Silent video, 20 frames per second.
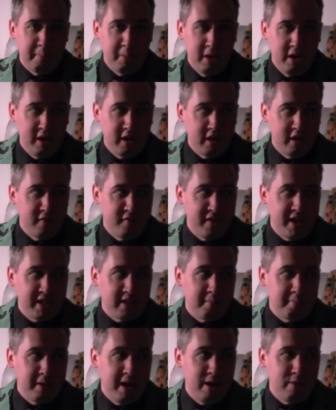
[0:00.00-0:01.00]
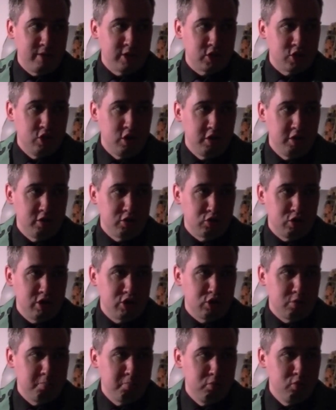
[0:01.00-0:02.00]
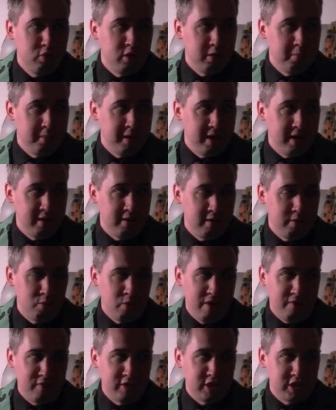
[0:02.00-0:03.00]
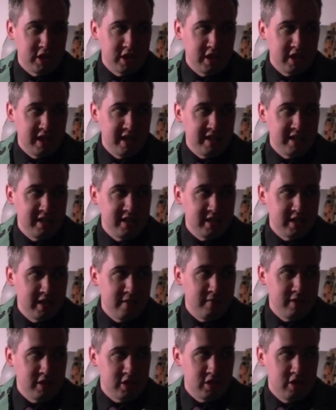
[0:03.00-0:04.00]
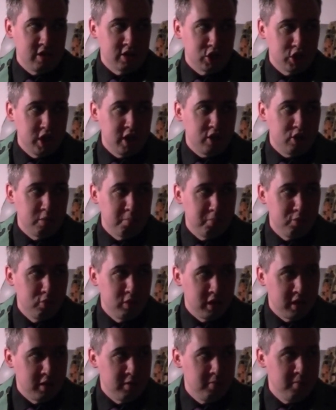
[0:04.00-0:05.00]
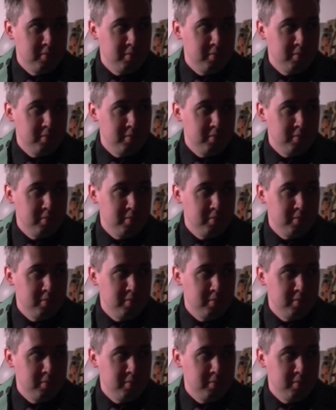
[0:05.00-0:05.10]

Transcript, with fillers: pun on the fact that pirates call their treasure booty by referencing the 1970 song Shake Your Booty.